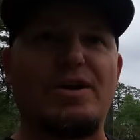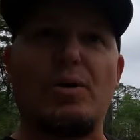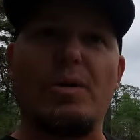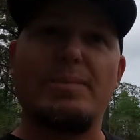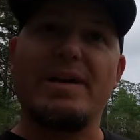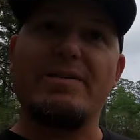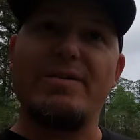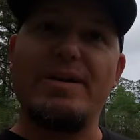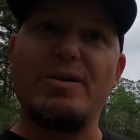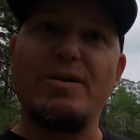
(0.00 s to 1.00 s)
you don't want to make a
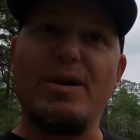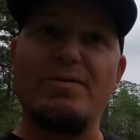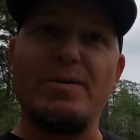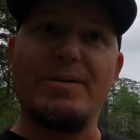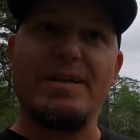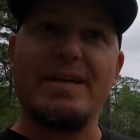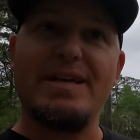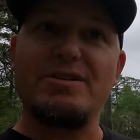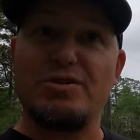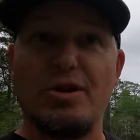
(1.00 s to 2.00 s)
video of you and the
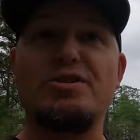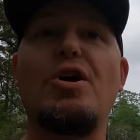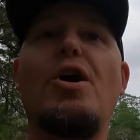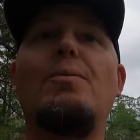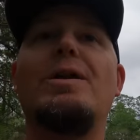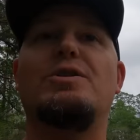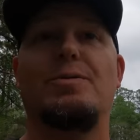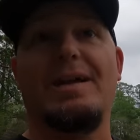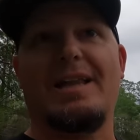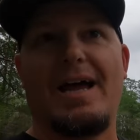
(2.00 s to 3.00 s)
kids and show them what it's really